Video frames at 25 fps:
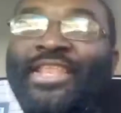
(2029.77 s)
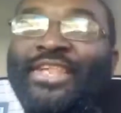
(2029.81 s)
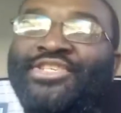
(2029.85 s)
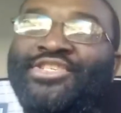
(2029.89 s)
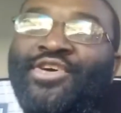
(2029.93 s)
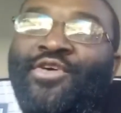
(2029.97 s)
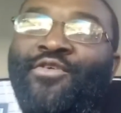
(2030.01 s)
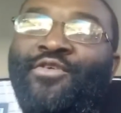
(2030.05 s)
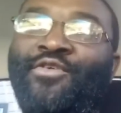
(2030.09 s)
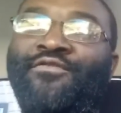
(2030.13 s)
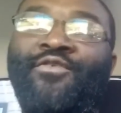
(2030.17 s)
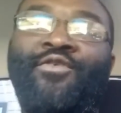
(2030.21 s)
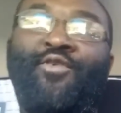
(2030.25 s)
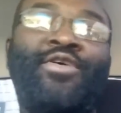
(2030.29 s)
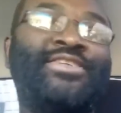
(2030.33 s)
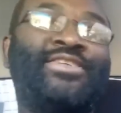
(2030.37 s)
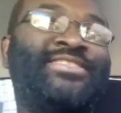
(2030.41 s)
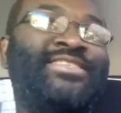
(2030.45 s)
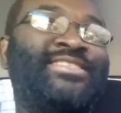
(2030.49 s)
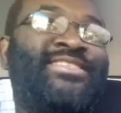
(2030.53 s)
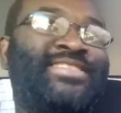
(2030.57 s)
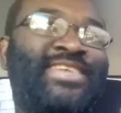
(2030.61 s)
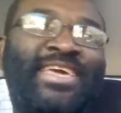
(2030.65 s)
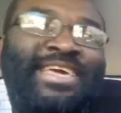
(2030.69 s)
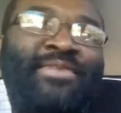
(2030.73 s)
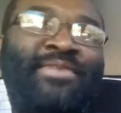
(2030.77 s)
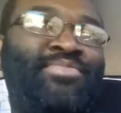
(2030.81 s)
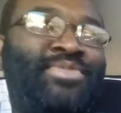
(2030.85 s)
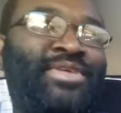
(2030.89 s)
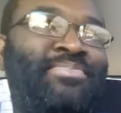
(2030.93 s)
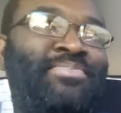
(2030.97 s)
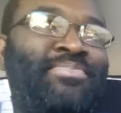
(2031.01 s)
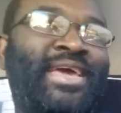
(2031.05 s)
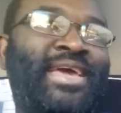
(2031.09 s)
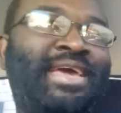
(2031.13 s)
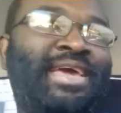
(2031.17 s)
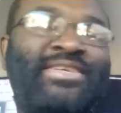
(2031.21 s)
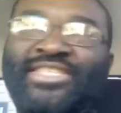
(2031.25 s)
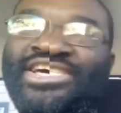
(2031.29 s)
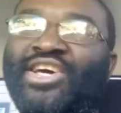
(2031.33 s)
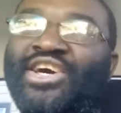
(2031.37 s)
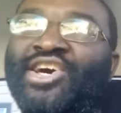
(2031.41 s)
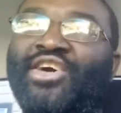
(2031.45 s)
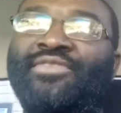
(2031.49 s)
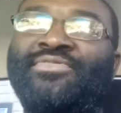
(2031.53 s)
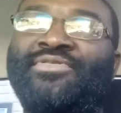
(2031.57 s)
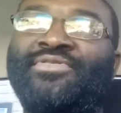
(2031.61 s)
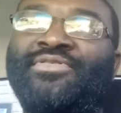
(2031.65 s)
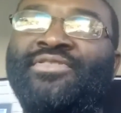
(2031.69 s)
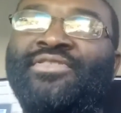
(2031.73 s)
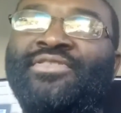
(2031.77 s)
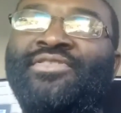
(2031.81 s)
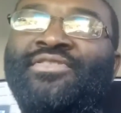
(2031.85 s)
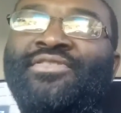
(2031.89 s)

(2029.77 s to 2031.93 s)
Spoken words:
to show for is just empty pay stubs.